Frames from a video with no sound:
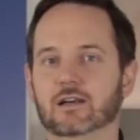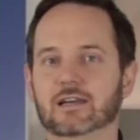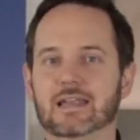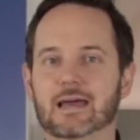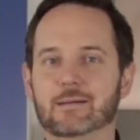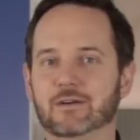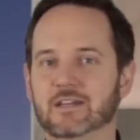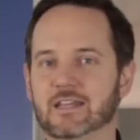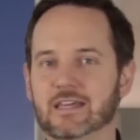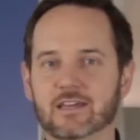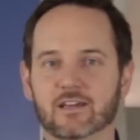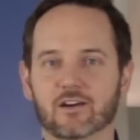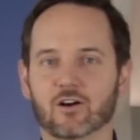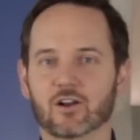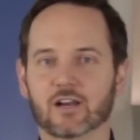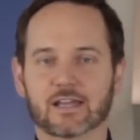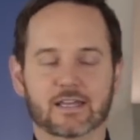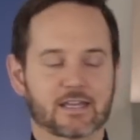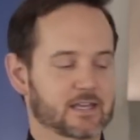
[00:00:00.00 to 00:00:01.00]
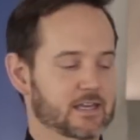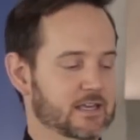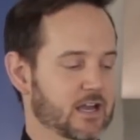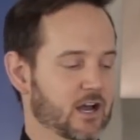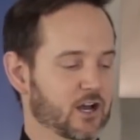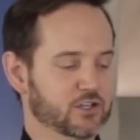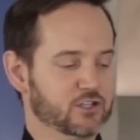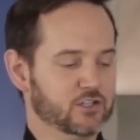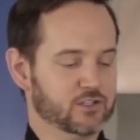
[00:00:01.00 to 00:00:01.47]
lemony, garlicky,
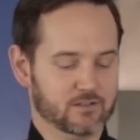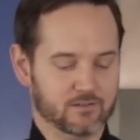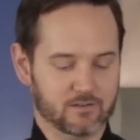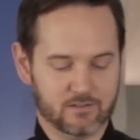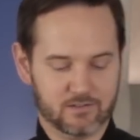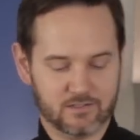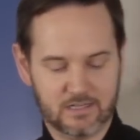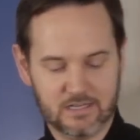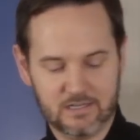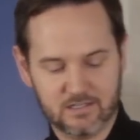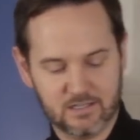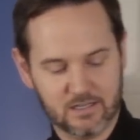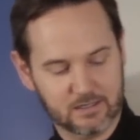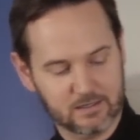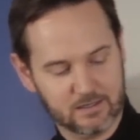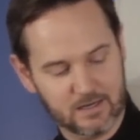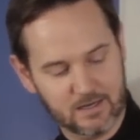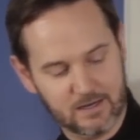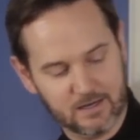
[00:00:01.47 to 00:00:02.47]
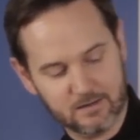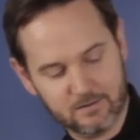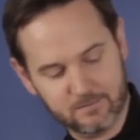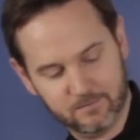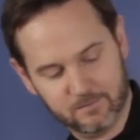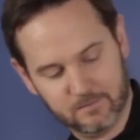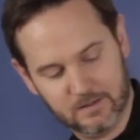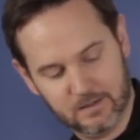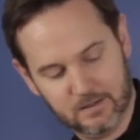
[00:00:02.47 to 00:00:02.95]
onion seasoning here,
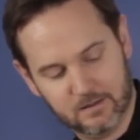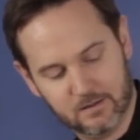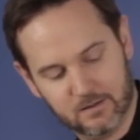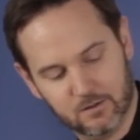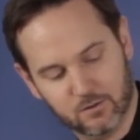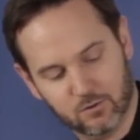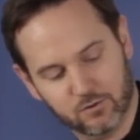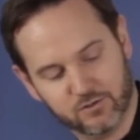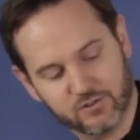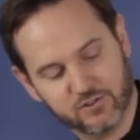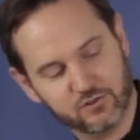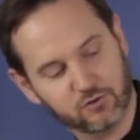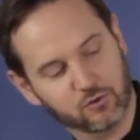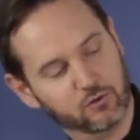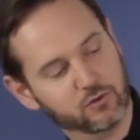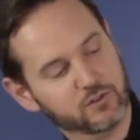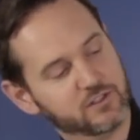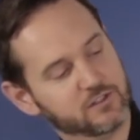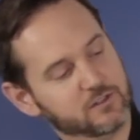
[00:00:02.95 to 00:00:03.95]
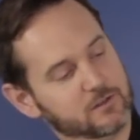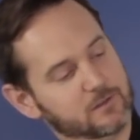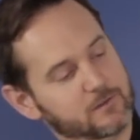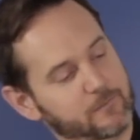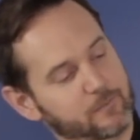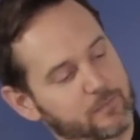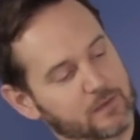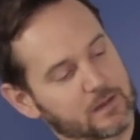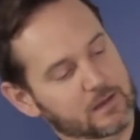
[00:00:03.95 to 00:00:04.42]
or sauce.
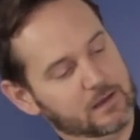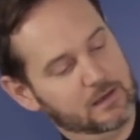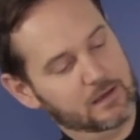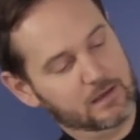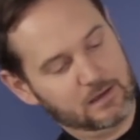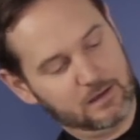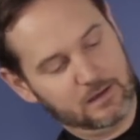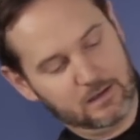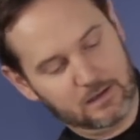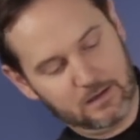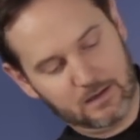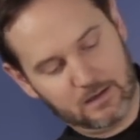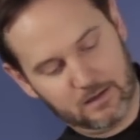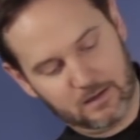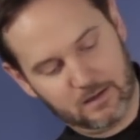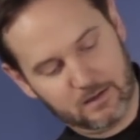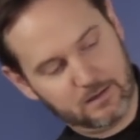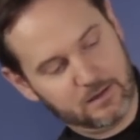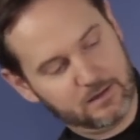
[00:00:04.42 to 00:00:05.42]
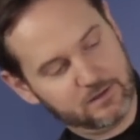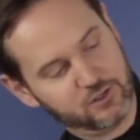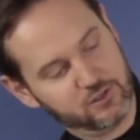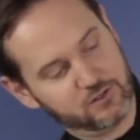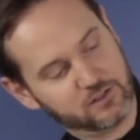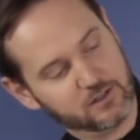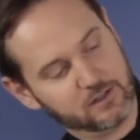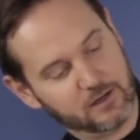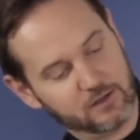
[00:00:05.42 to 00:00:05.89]
That's
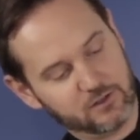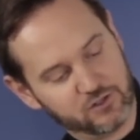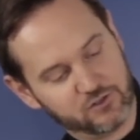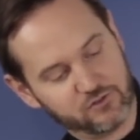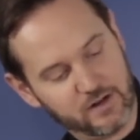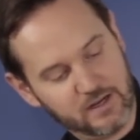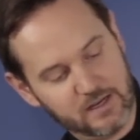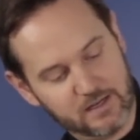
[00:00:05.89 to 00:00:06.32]
just going to go straight